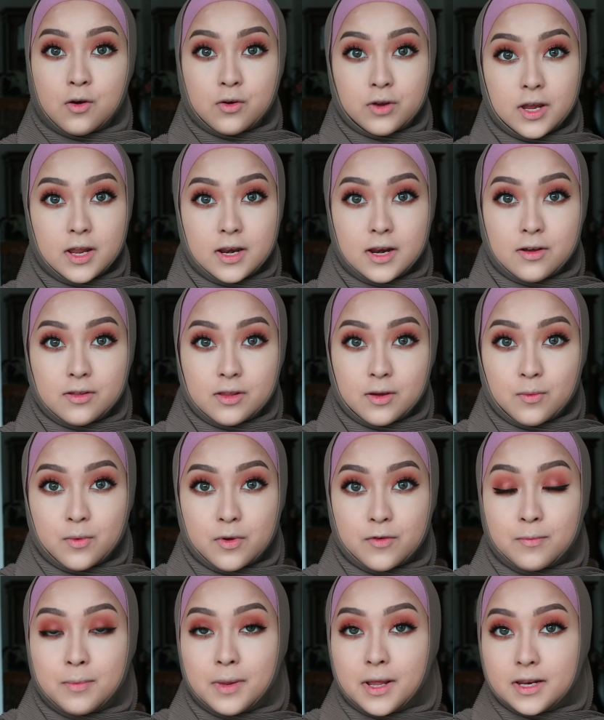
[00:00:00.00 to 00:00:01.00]
Okay, now that
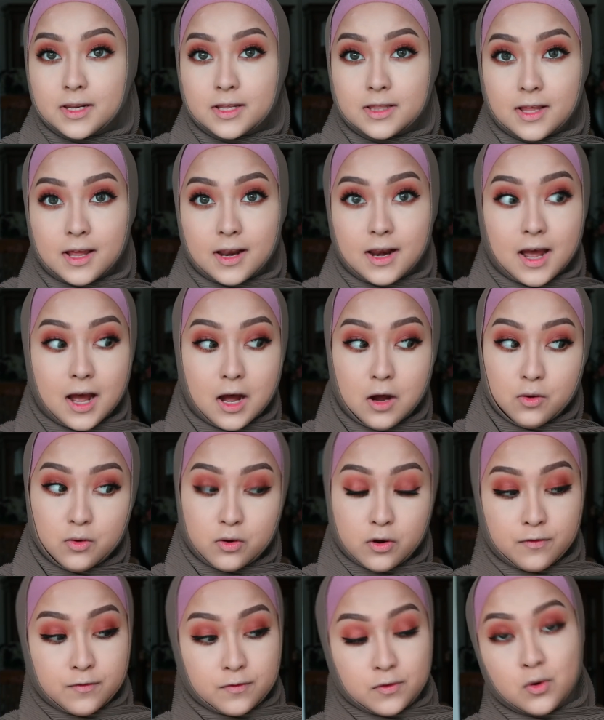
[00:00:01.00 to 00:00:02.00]
we've blended that
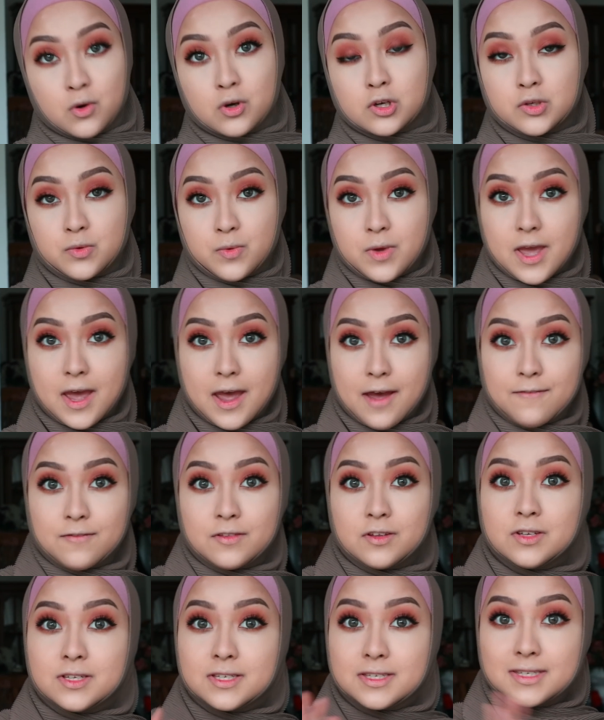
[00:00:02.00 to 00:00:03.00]
out, of course we have
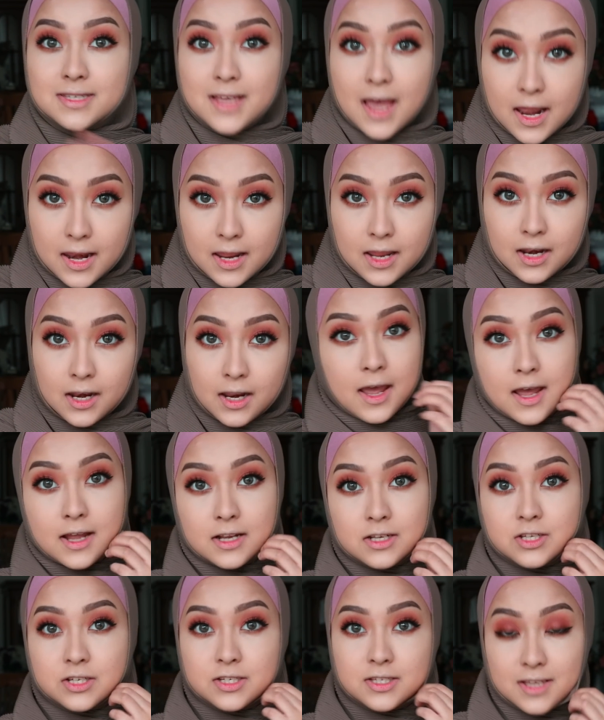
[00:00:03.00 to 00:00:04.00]
to set it.
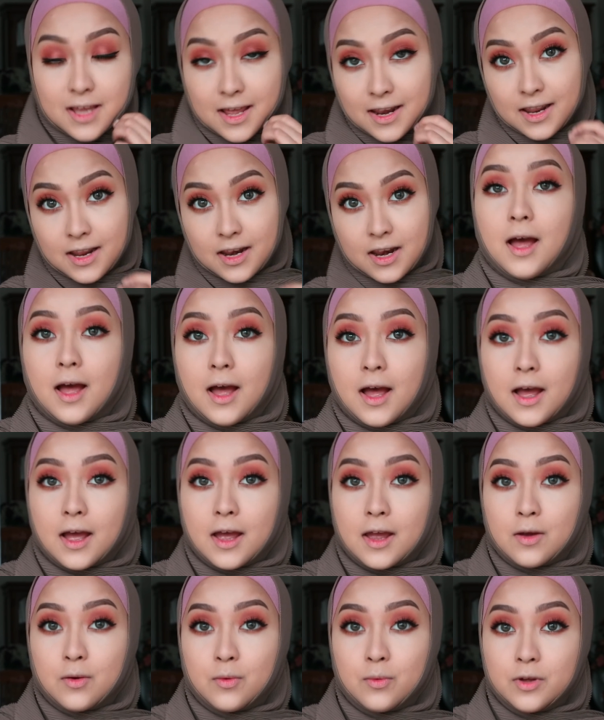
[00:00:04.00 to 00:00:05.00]
And to set it,
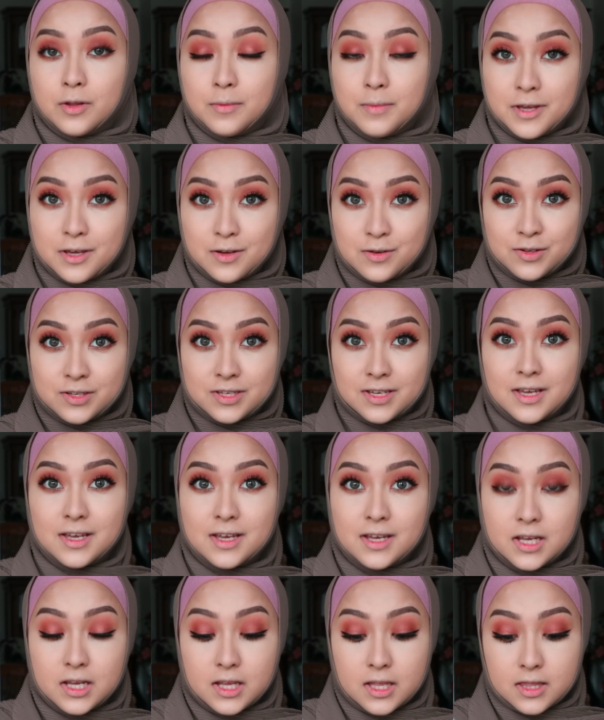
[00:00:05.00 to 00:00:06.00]
I will be
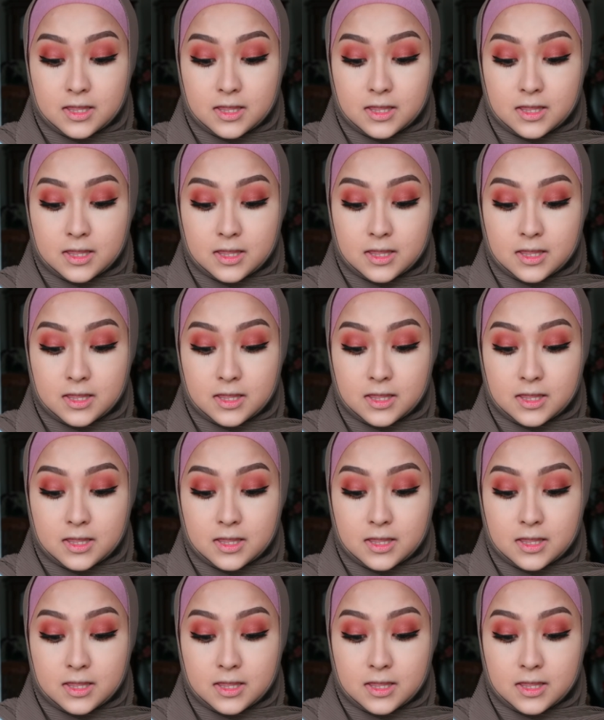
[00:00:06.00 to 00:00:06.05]
using